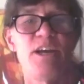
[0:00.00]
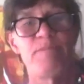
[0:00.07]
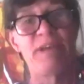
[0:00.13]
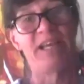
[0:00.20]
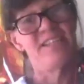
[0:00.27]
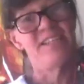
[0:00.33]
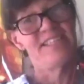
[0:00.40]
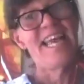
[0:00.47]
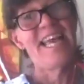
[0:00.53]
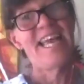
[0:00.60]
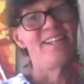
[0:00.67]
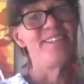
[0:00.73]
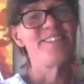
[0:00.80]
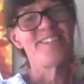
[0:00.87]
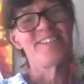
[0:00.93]
because the
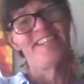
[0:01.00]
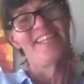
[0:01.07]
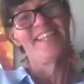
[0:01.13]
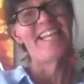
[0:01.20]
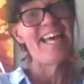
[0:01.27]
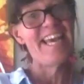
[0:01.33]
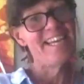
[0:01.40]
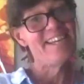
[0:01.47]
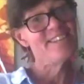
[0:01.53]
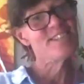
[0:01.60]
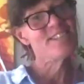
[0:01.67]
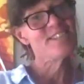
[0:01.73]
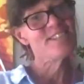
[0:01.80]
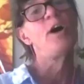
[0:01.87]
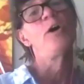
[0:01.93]
elders, the layers
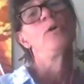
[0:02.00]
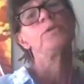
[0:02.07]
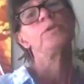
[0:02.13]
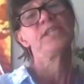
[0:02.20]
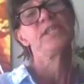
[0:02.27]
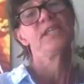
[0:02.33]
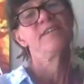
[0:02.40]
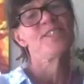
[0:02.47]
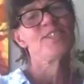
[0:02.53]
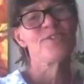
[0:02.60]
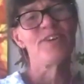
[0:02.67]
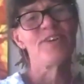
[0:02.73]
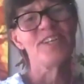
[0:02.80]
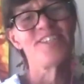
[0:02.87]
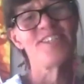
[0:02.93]
of holding of the
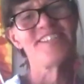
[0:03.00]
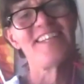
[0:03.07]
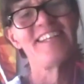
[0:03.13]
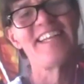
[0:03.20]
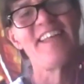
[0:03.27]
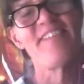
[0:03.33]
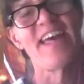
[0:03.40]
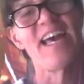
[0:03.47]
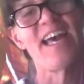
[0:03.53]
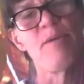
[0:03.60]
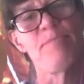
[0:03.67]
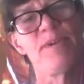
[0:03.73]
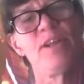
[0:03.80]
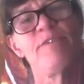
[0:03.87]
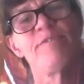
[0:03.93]
structures that let that
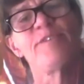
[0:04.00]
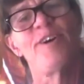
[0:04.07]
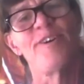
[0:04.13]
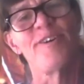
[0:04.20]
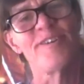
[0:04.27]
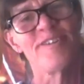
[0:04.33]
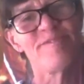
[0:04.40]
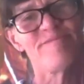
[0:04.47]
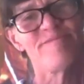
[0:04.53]
happen have gone.